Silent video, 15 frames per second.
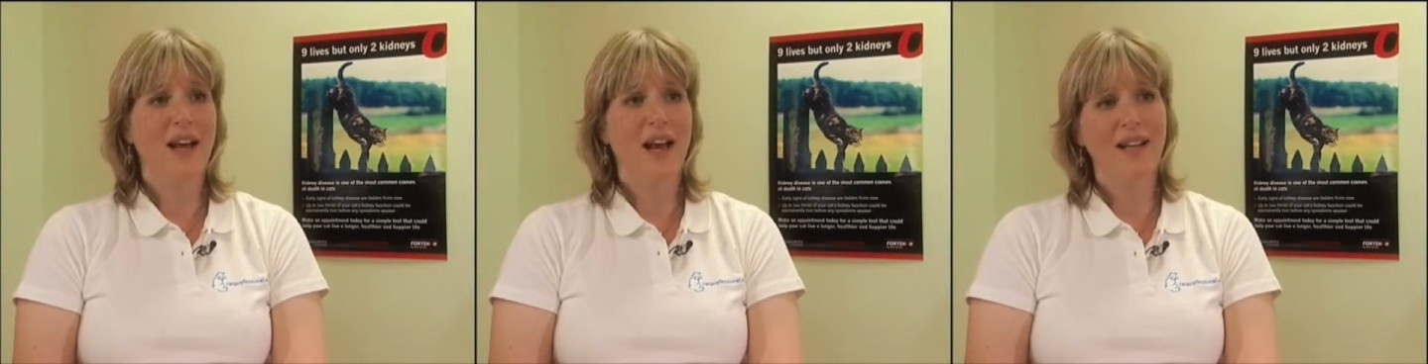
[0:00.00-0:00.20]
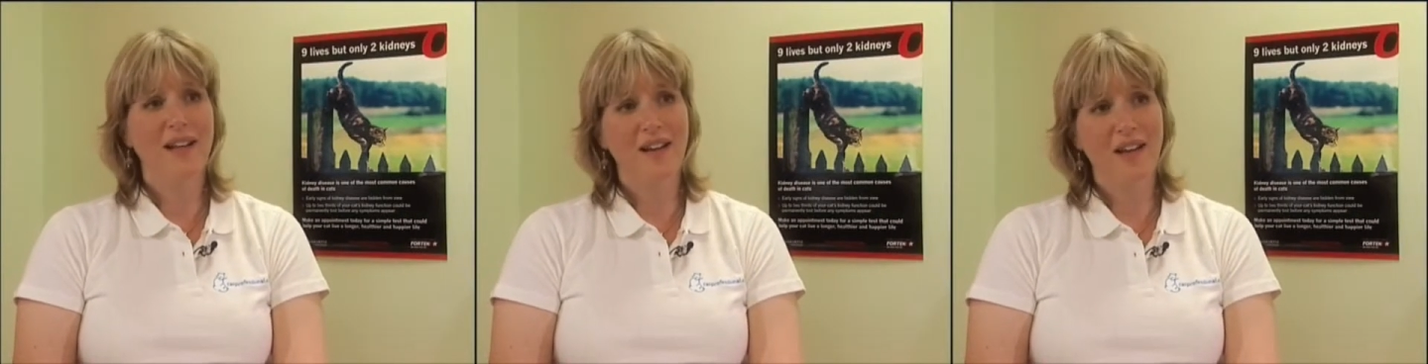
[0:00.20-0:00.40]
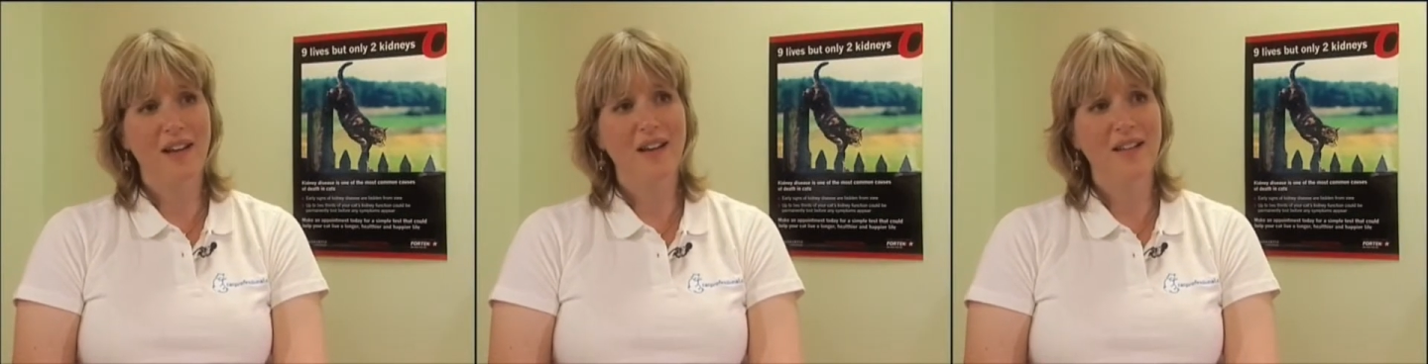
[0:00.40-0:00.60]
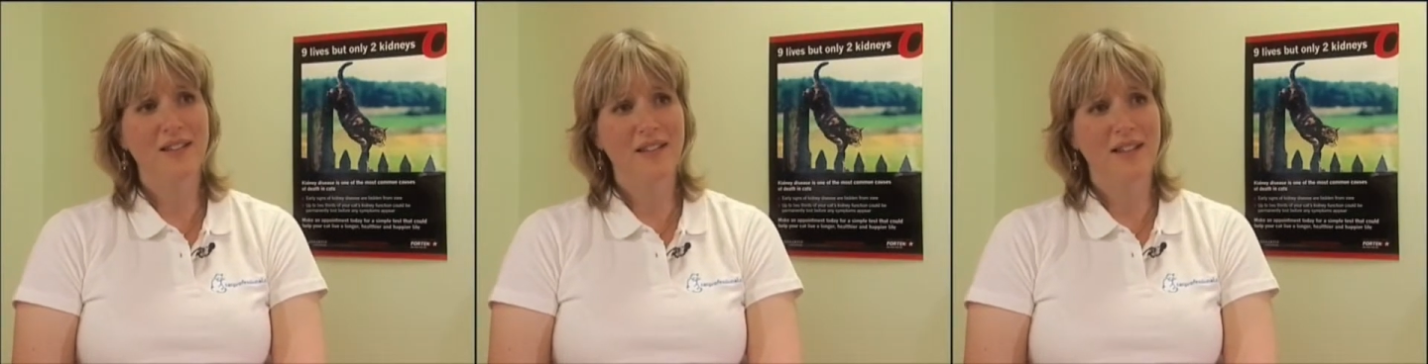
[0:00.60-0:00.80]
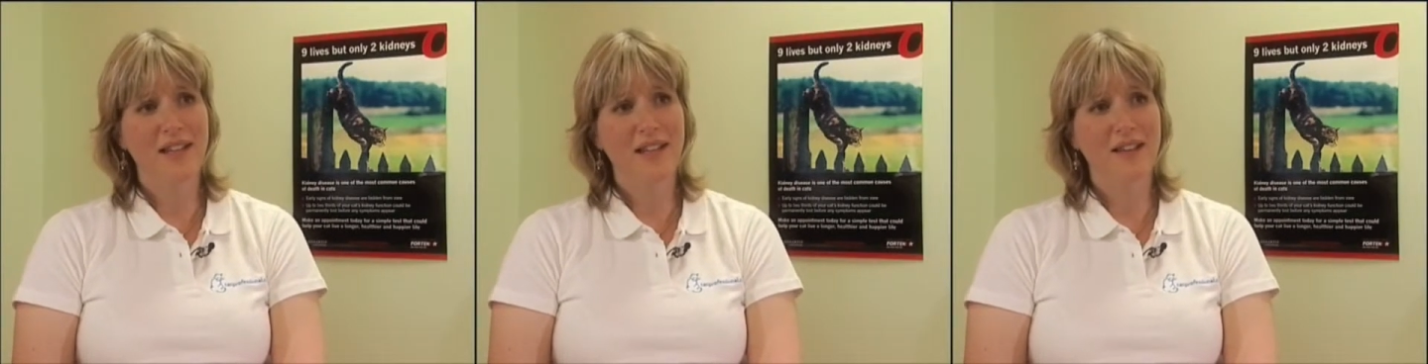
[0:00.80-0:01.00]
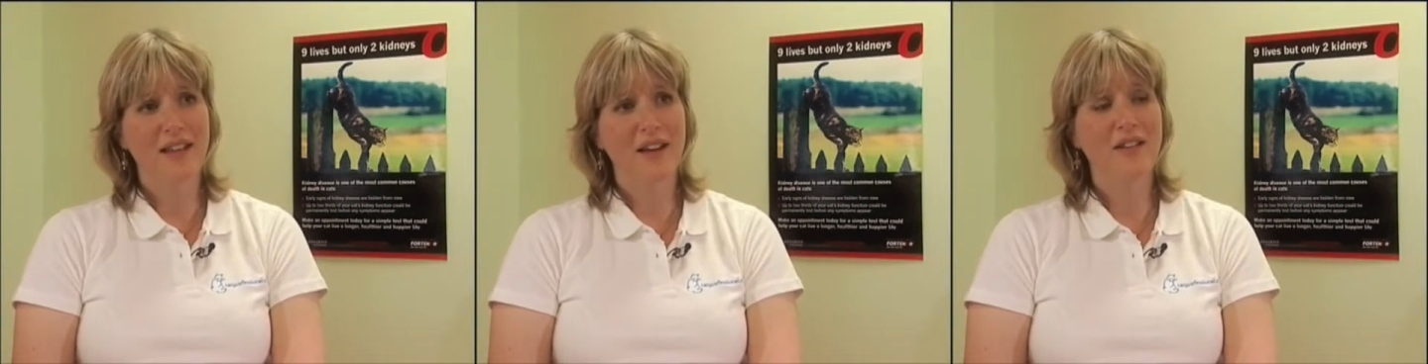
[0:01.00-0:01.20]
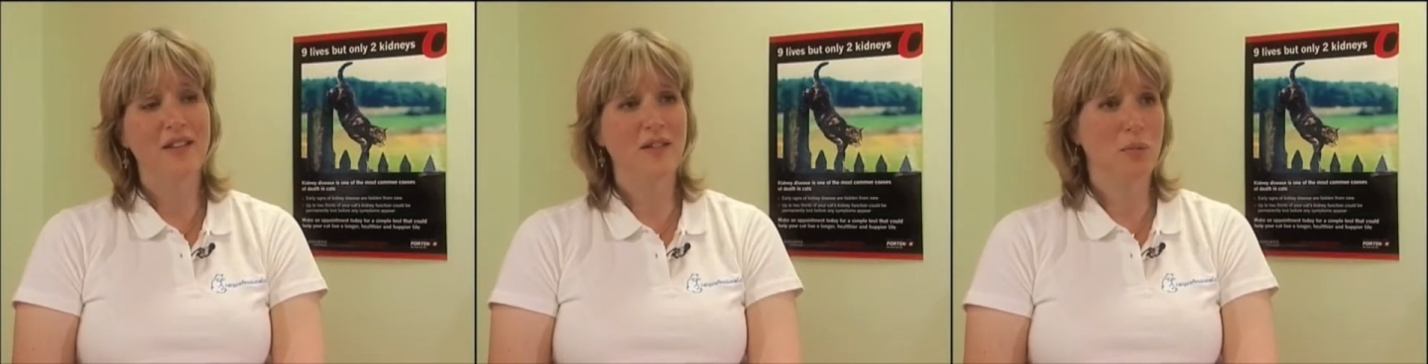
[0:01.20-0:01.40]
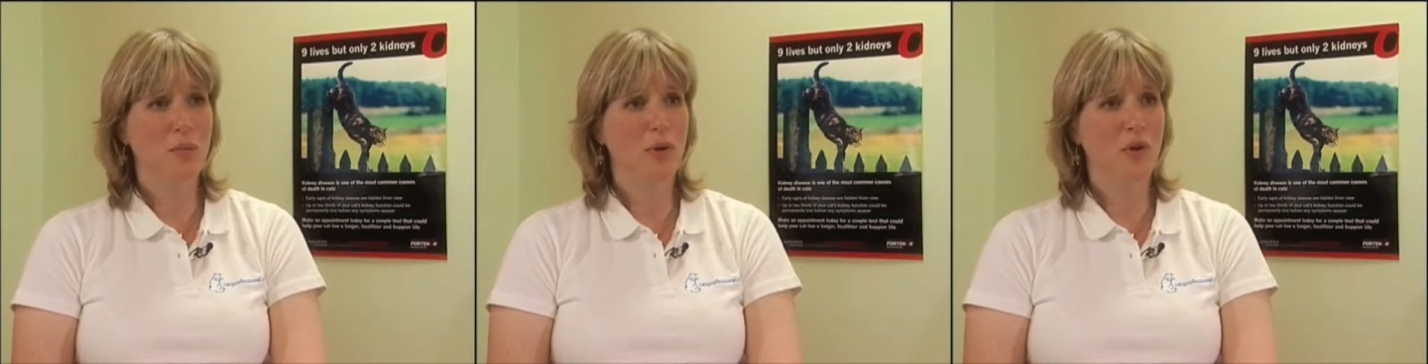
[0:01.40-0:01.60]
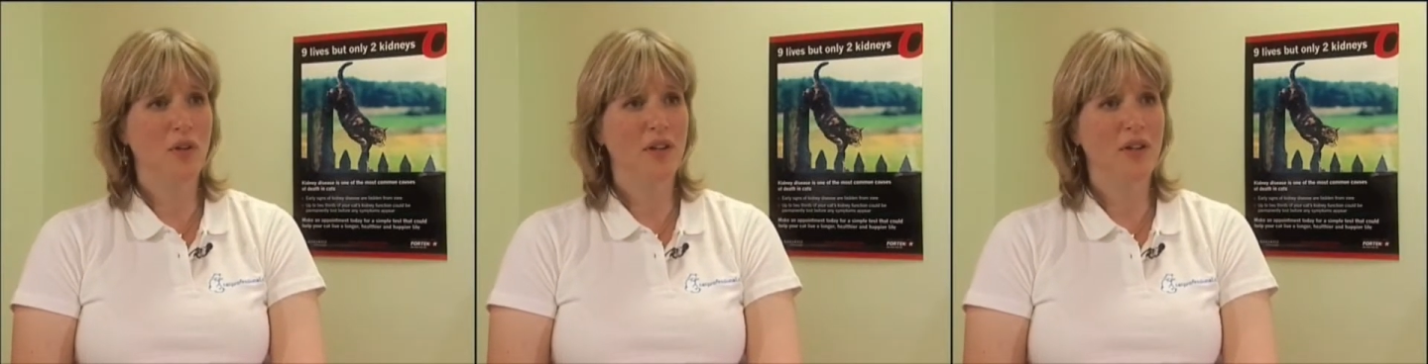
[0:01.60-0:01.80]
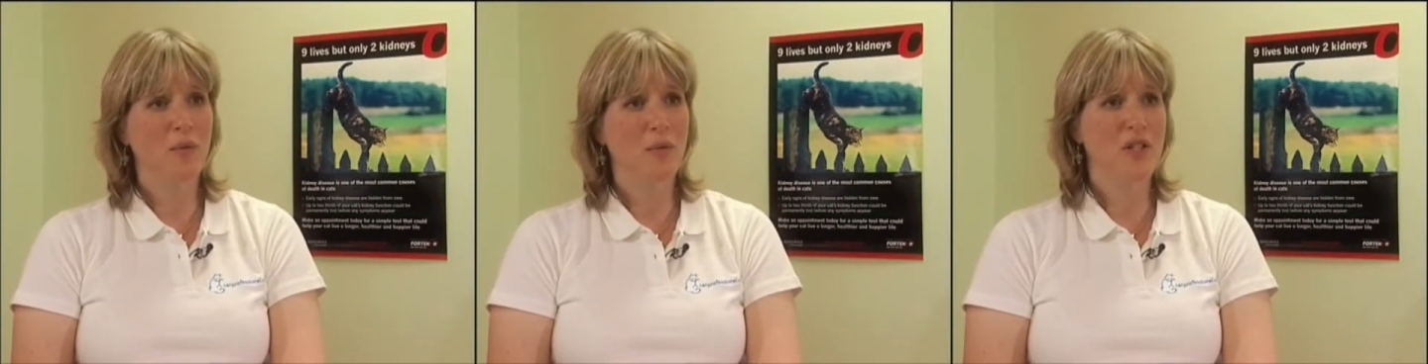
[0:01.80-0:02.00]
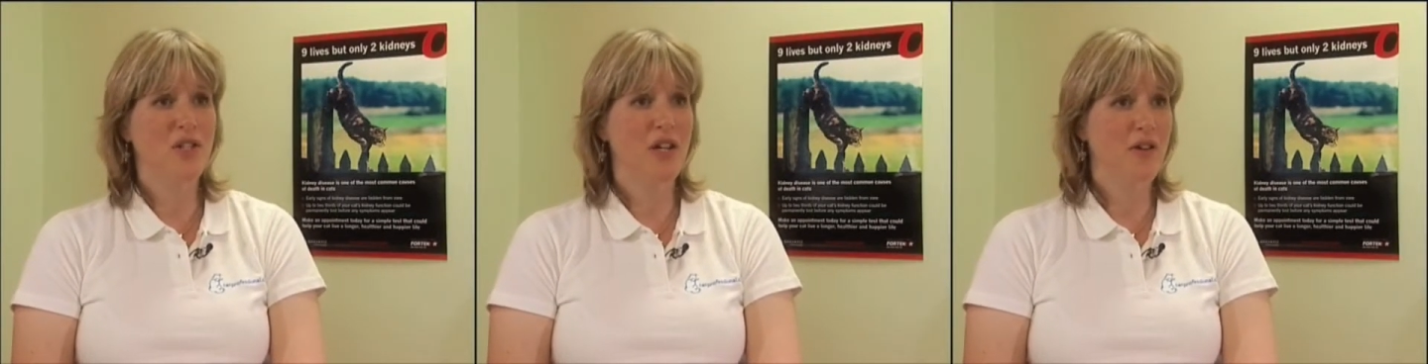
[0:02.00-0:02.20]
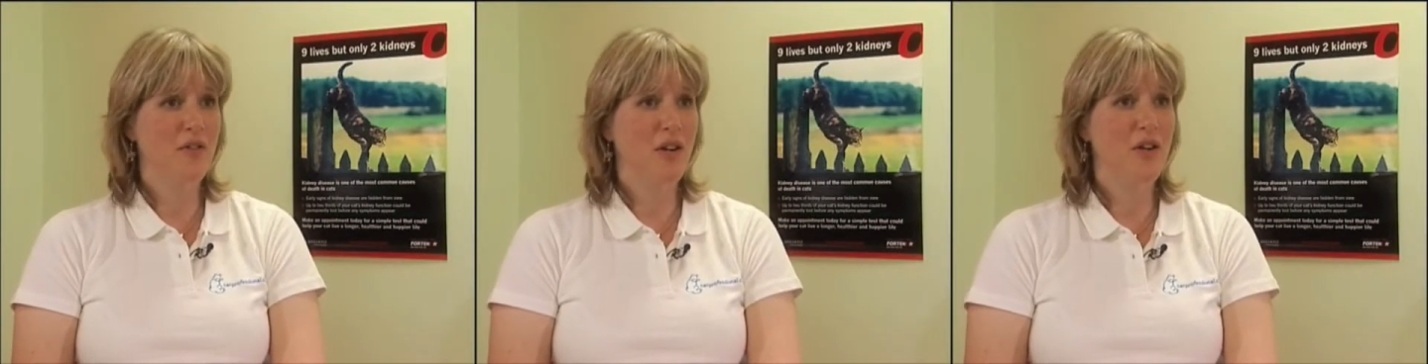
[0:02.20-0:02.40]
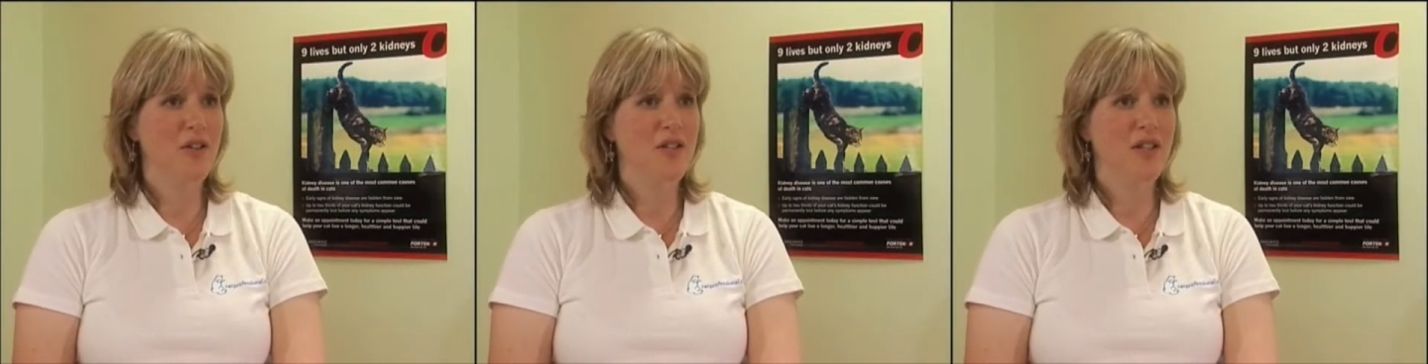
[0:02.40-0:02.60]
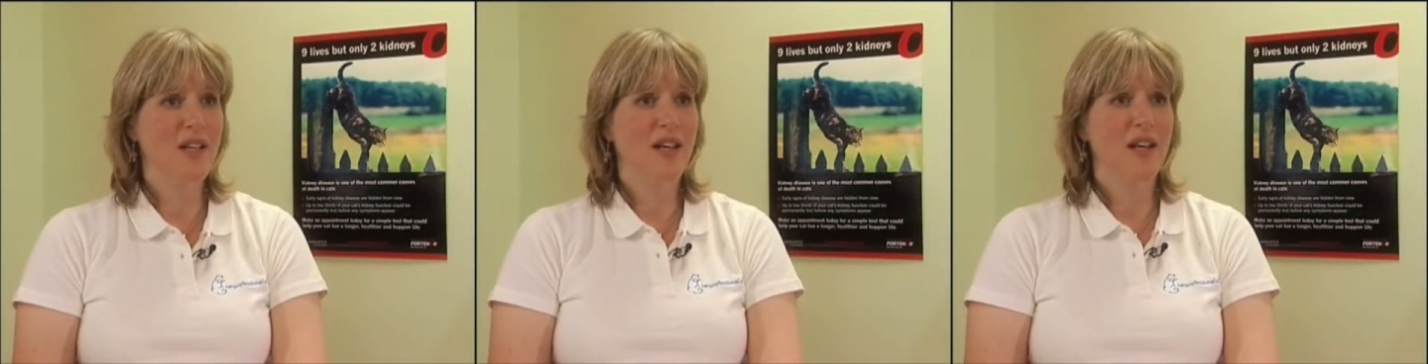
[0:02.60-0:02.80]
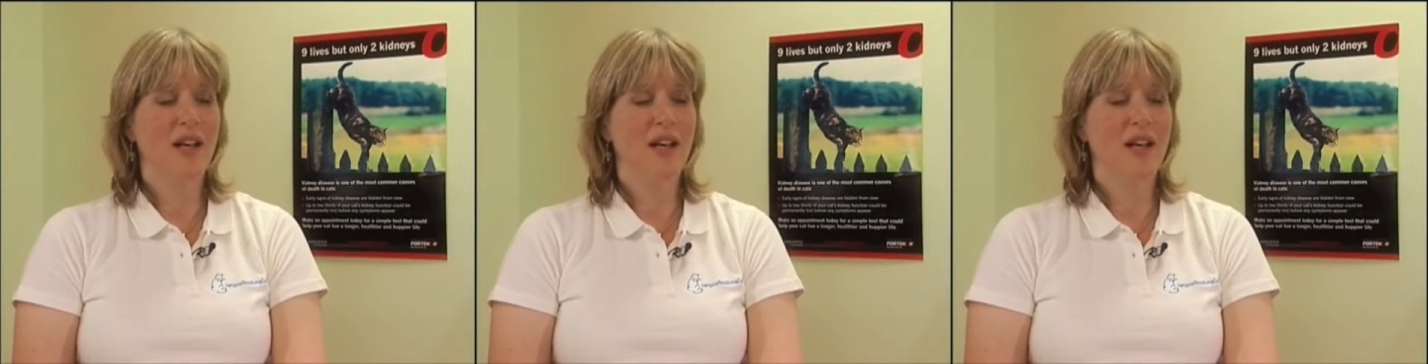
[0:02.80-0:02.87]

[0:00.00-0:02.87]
And lastly, there is a book which I wrote